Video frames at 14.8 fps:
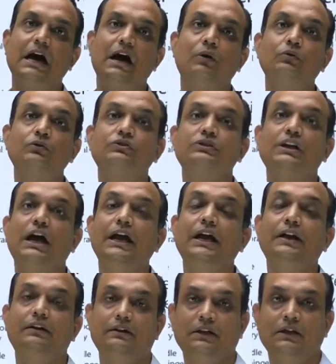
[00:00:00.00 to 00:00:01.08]

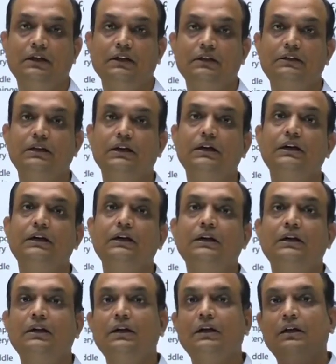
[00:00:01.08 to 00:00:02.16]
outside
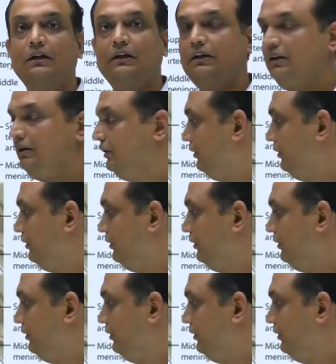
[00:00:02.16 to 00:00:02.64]
the uh,